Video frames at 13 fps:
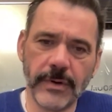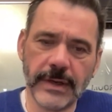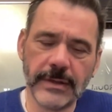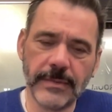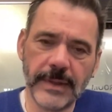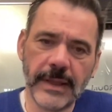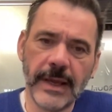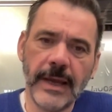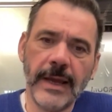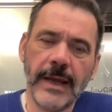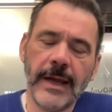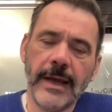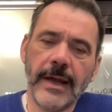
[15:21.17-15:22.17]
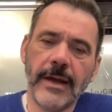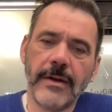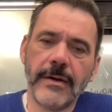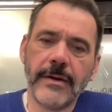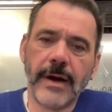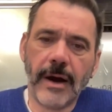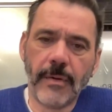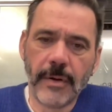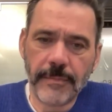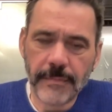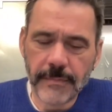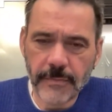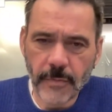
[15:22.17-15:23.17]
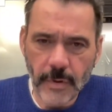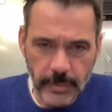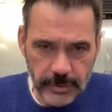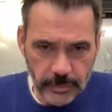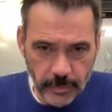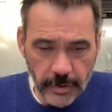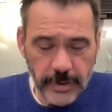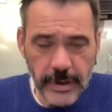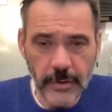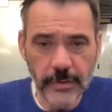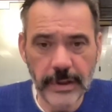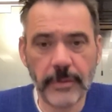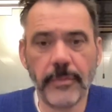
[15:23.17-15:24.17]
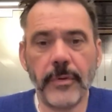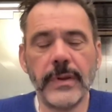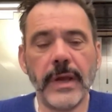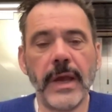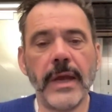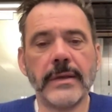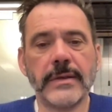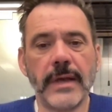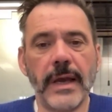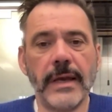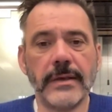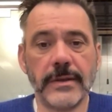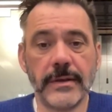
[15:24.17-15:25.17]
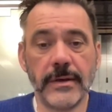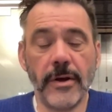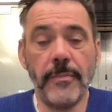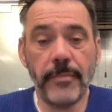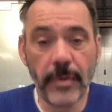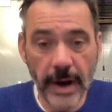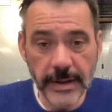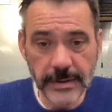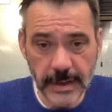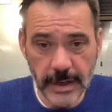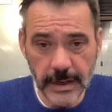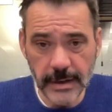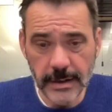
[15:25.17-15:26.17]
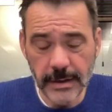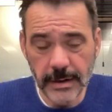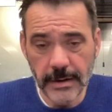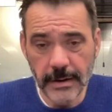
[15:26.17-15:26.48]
That's been our, what we're working on at the moment is, is a branding